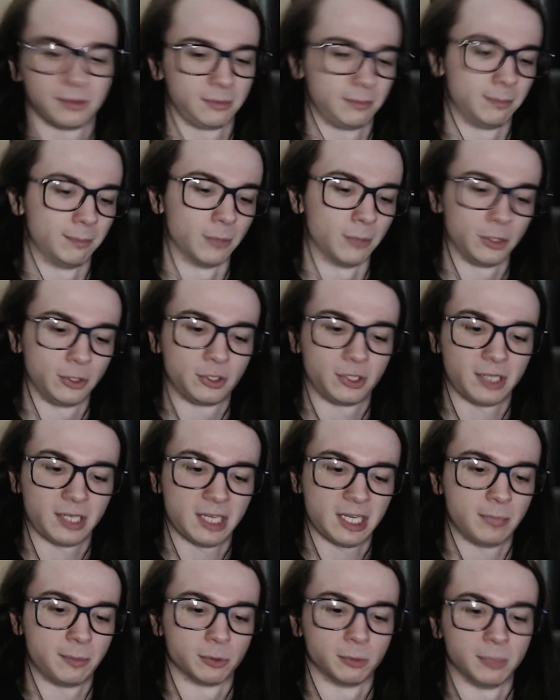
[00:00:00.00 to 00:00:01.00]
March,
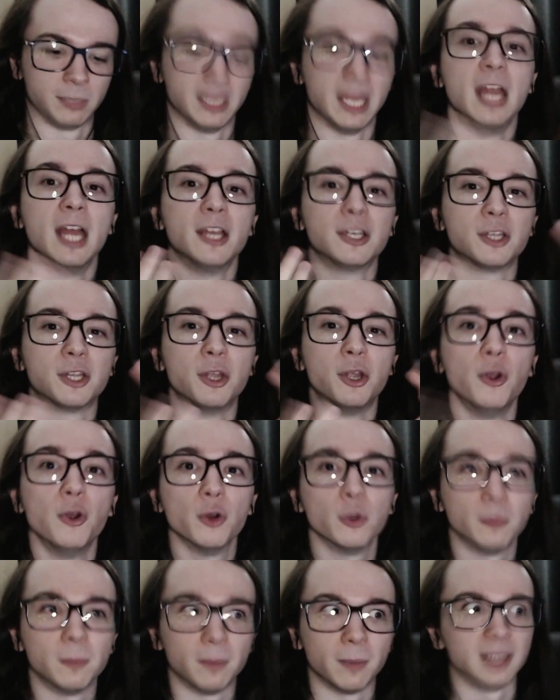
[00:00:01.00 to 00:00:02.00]
April, May.
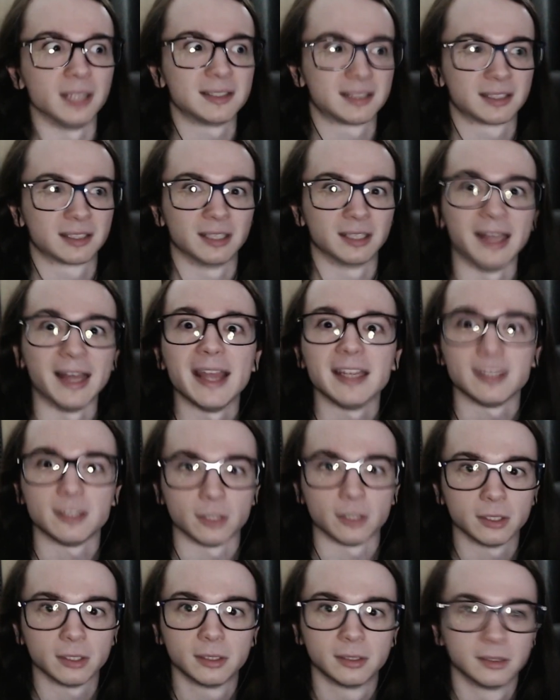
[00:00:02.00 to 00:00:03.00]
2 months
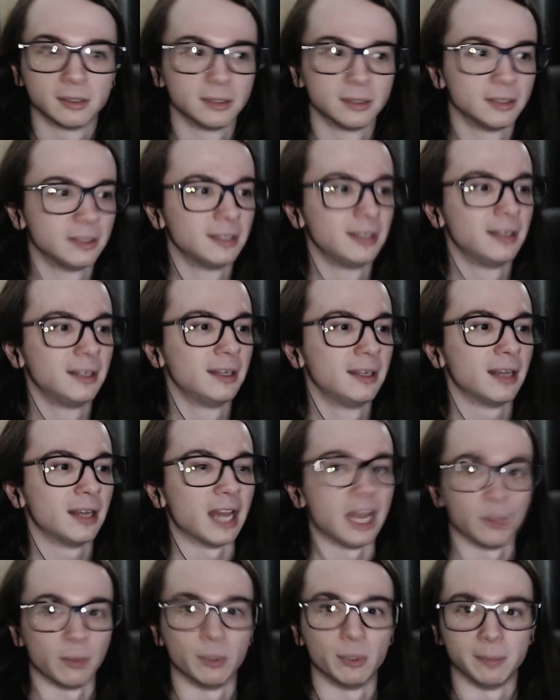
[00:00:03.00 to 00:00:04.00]
later,
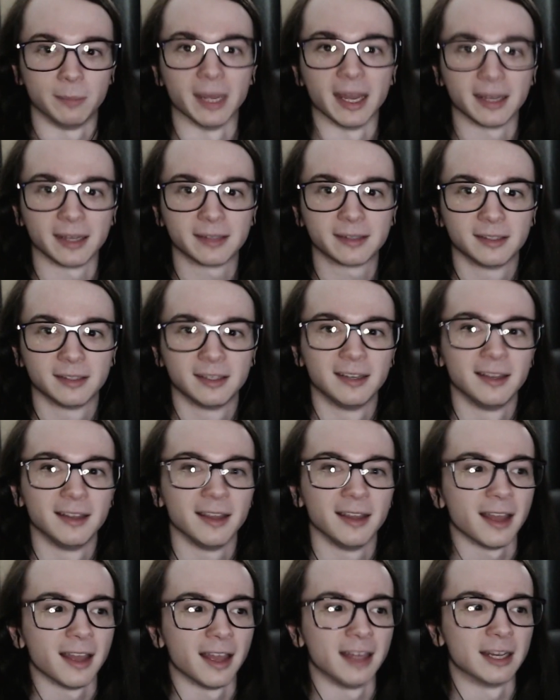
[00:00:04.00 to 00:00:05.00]
I went back.
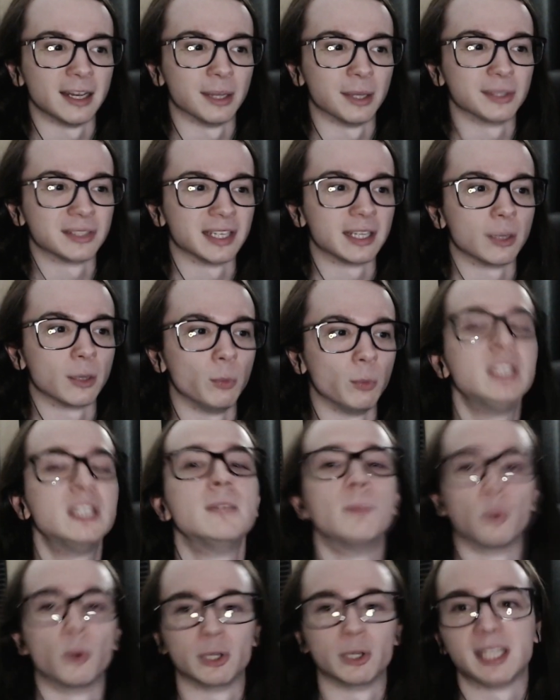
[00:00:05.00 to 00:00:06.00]
And I was like, we did
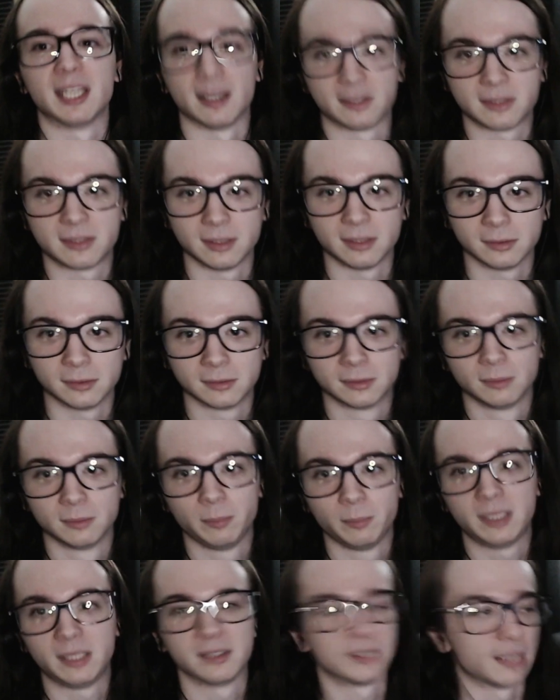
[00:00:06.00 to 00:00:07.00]
more testing
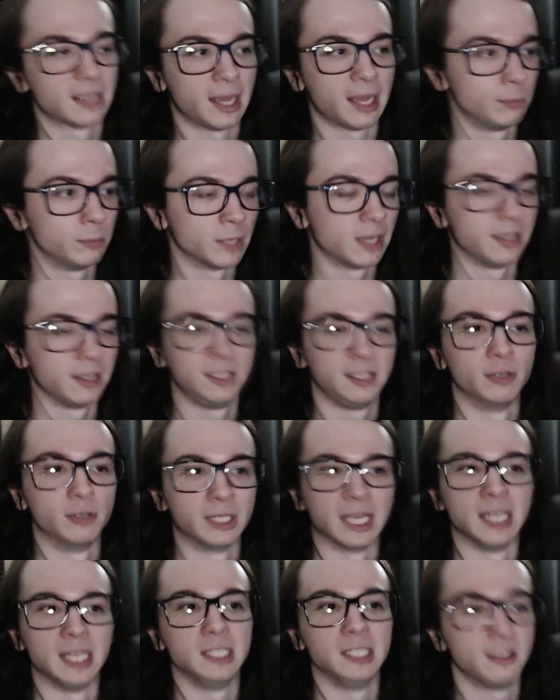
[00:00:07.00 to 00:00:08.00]
because I'm not
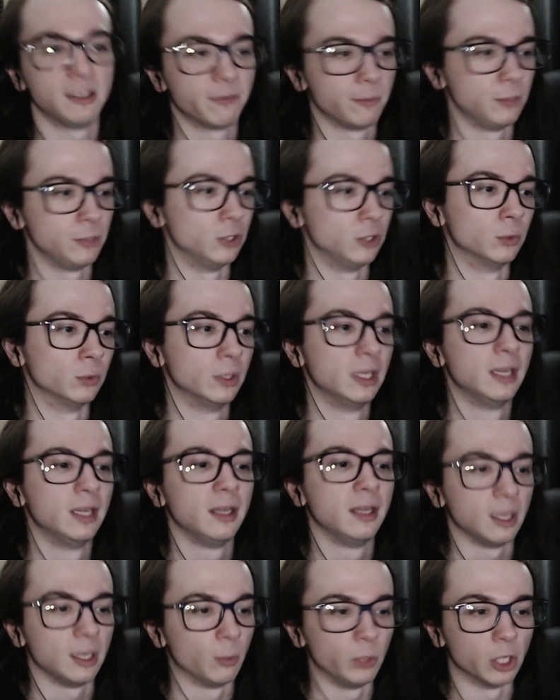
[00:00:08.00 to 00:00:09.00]
hearing anything from you.
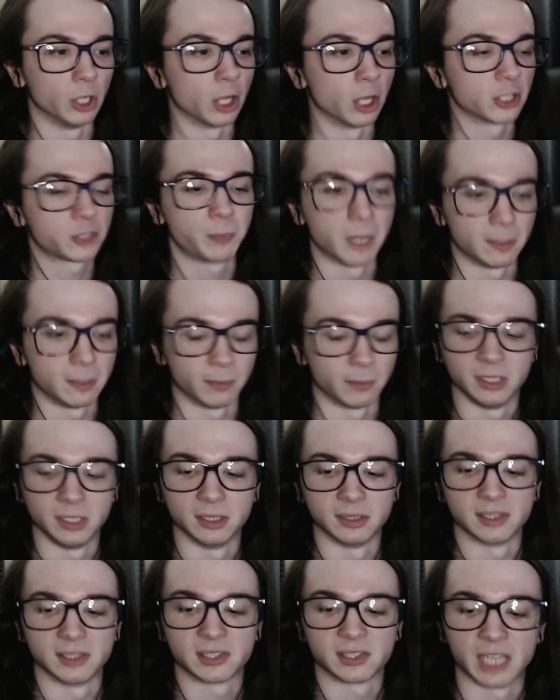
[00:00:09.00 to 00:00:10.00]
And we all spent money
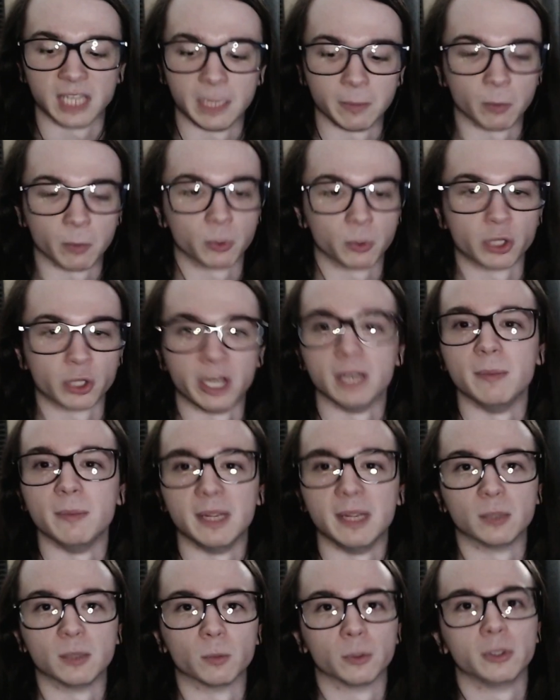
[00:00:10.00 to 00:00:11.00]
on this game and we're trying to
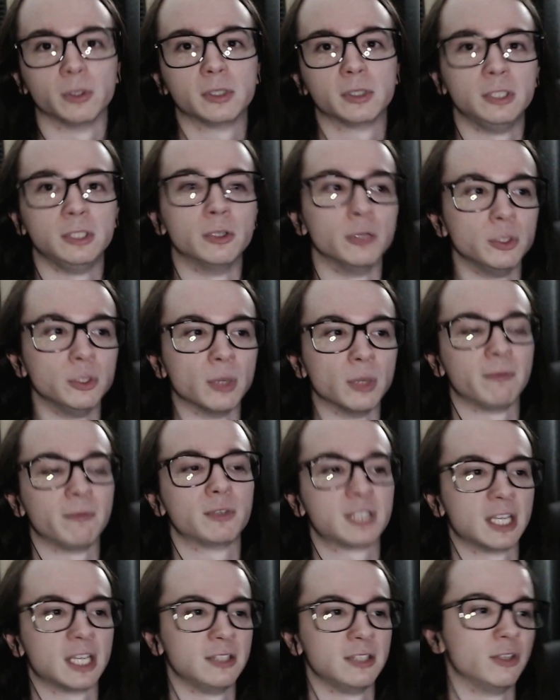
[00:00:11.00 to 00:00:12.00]
make it work. You know, you
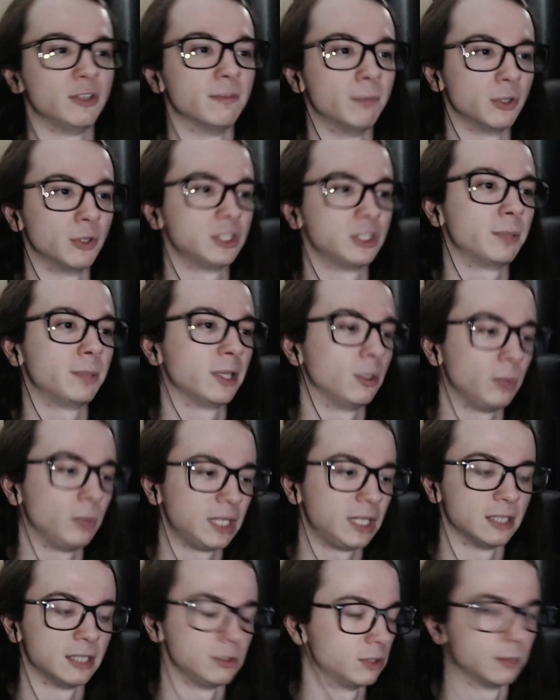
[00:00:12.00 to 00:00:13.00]
advertise you have multiplayer. We
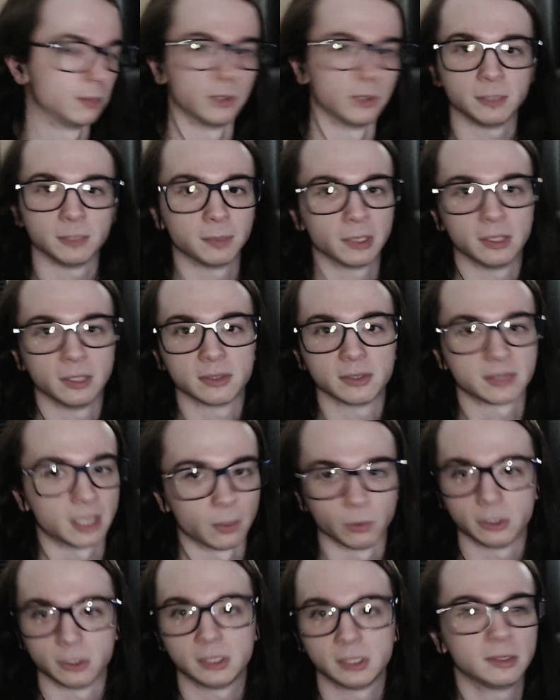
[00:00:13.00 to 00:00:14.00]
can't do the multiplayer. It's
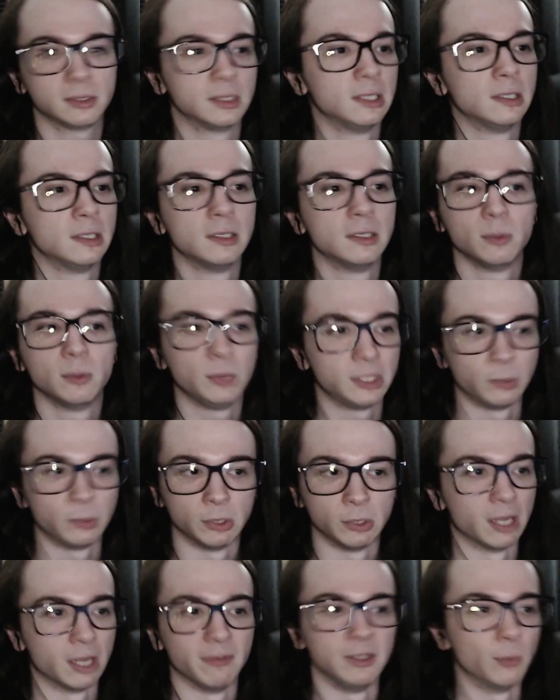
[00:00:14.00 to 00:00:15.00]
not working. We
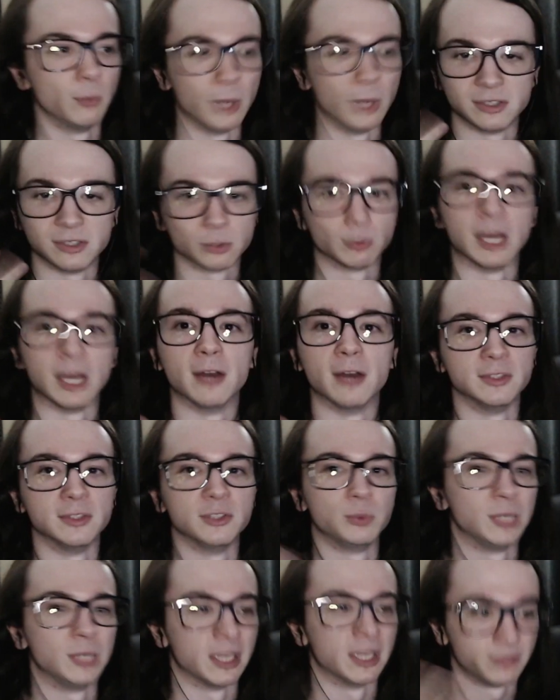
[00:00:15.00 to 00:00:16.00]
don't have any ways around
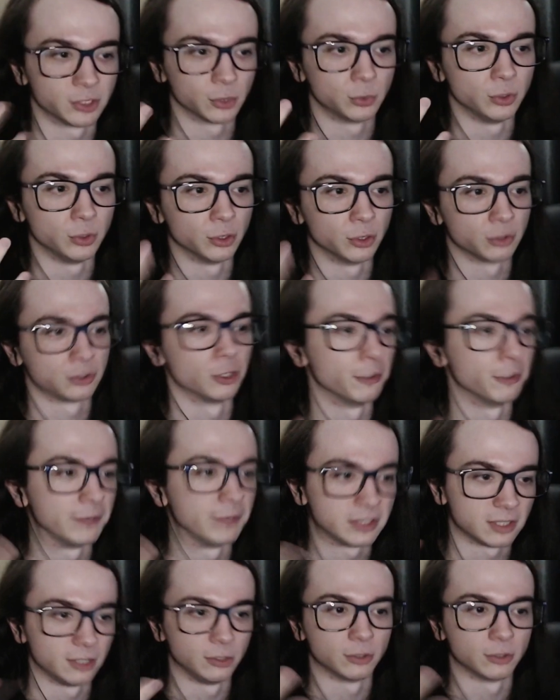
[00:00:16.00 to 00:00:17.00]
this. We have to go through your
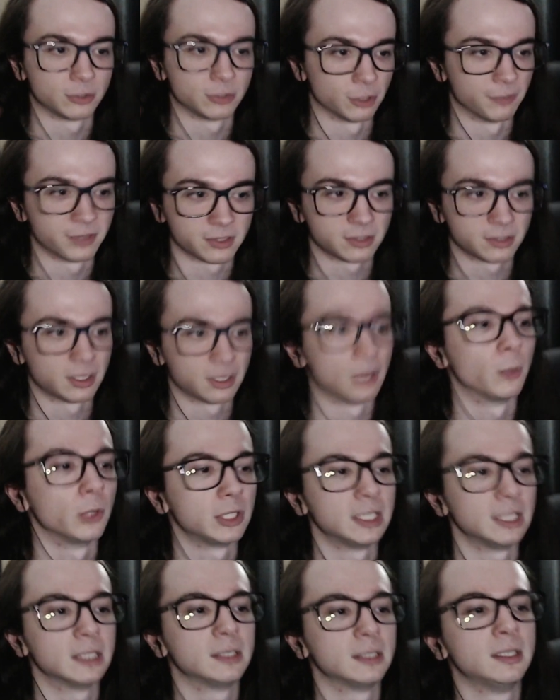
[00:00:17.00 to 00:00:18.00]
service and your service is not working.